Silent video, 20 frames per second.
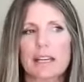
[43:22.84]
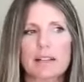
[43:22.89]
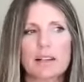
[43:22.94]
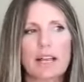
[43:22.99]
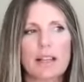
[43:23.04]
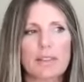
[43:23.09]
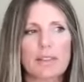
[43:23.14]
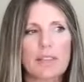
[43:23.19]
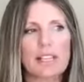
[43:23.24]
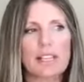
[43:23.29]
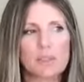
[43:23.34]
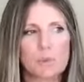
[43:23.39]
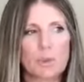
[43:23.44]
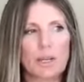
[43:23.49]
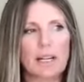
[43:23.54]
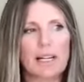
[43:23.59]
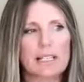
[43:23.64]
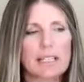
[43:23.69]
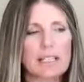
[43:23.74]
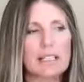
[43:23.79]
And that's
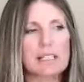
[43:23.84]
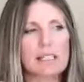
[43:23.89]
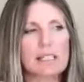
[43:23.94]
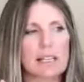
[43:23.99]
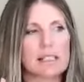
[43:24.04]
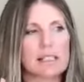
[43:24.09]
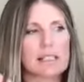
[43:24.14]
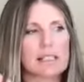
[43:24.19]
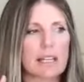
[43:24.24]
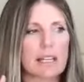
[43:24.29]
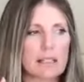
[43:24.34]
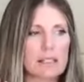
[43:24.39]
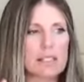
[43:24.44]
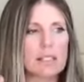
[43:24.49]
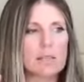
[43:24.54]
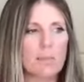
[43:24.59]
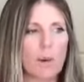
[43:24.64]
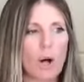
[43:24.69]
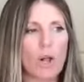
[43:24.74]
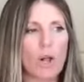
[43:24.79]
what I did is I set
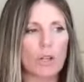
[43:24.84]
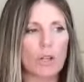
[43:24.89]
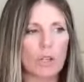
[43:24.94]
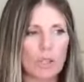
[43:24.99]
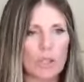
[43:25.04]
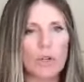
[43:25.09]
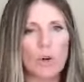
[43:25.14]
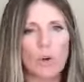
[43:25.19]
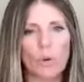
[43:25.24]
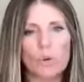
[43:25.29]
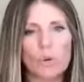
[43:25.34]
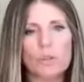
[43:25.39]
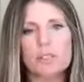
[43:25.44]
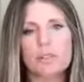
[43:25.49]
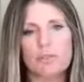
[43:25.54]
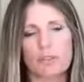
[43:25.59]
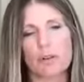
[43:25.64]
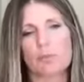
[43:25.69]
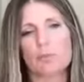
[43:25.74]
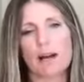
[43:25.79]
smaller goals
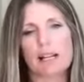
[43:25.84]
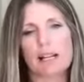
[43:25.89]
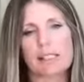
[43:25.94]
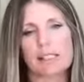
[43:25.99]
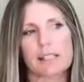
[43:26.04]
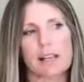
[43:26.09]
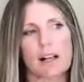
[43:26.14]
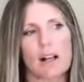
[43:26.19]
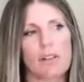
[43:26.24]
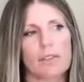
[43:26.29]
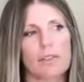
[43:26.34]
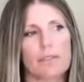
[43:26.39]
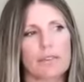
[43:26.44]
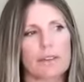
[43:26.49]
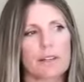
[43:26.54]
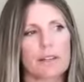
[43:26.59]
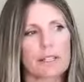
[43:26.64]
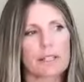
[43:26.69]
for myself.